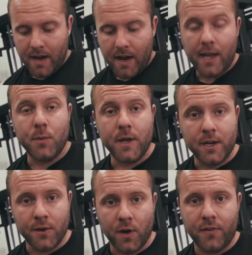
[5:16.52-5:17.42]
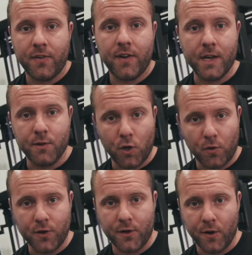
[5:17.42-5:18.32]
Are you eating enough? Are you
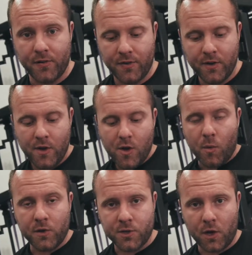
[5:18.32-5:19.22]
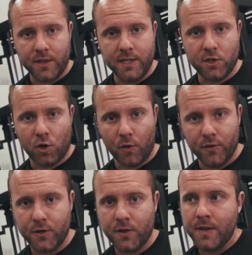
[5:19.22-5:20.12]
recovering enough? Once all these are
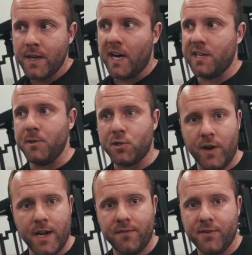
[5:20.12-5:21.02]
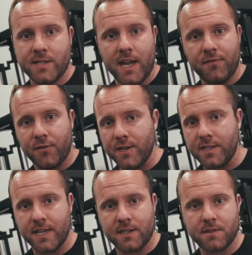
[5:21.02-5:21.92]
covered and you've been training for say 3
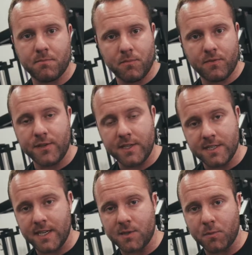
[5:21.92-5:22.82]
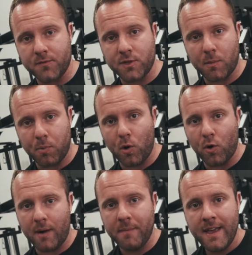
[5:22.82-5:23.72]
to 6 months on a
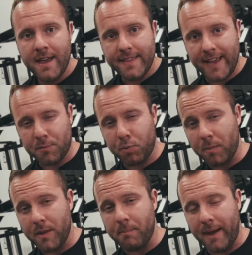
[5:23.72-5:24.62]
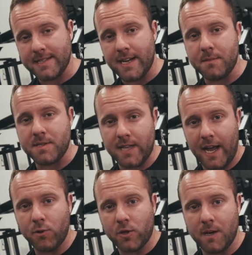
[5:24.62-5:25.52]
program, that's probably the best time to
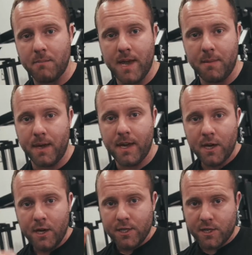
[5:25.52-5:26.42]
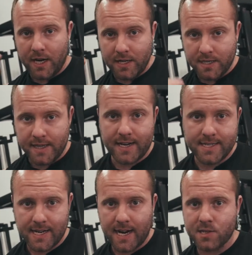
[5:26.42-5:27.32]
start looking at maybe changing the
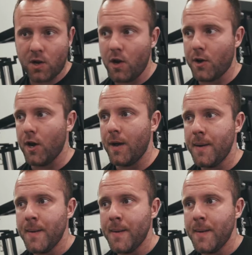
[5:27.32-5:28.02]
exercise order